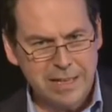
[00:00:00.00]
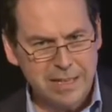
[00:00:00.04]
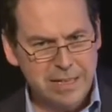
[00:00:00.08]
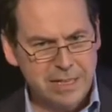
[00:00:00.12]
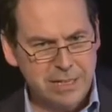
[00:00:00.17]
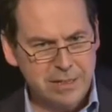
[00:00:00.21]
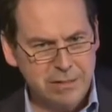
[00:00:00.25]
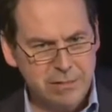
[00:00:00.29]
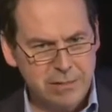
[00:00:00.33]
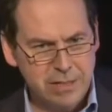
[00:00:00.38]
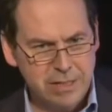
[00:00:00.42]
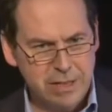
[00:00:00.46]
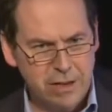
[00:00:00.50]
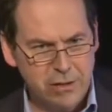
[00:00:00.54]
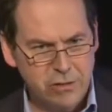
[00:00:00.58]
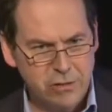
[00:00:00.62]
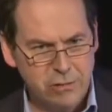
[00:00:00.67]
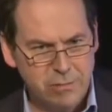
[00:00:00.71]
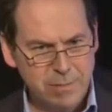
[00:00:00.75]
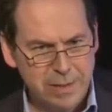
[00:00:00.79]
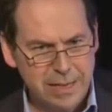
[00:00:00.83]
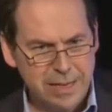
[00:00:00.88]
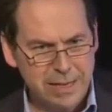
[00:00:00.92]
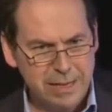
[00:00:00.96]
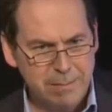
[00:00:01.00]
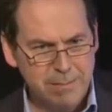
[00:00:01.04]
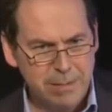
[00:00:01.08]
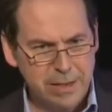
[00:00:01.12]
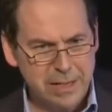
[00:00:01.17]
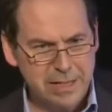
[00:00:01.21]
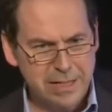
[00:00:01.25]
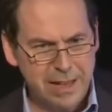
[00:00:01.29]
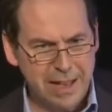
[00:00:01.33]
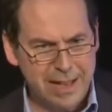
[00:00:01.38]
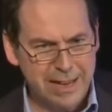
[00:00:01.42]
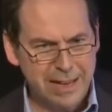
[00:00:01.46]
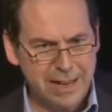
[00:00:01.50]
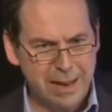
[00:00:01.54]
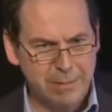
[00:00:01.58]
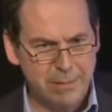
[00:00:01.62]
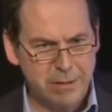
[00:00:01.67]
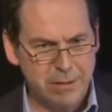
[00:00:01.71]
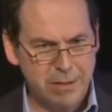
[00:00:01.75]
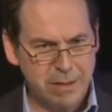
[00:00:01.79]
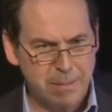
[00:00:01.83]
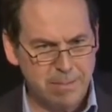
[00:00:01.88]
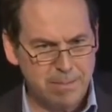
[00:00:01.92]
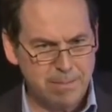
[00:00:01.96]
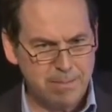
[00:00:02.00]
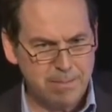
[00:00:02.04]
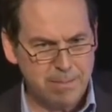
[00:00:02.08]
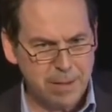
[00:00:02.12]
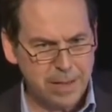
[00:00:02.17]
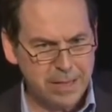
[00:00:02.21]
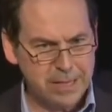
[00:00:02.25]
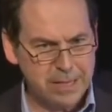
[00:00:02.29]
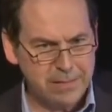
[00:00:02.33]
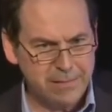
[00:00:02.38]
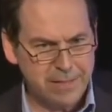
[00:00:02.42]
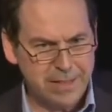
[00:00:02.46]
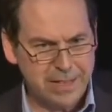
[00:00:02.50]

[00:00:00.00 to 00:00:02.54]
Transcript: into social media because I ended up doing a piece